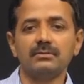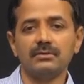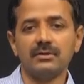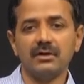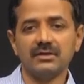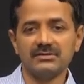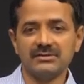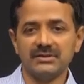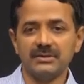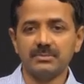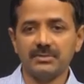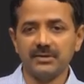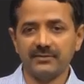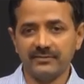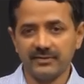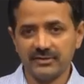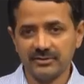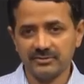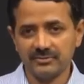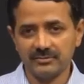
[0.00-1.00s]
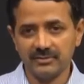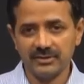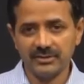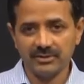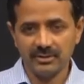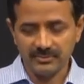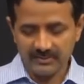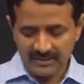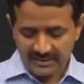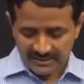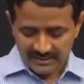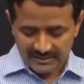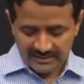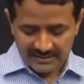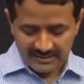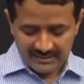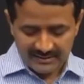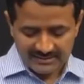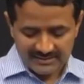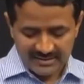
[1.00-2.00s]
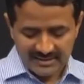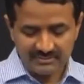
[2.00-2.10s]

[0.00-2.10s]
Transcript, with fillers: concept of autosomal dominant inheritance.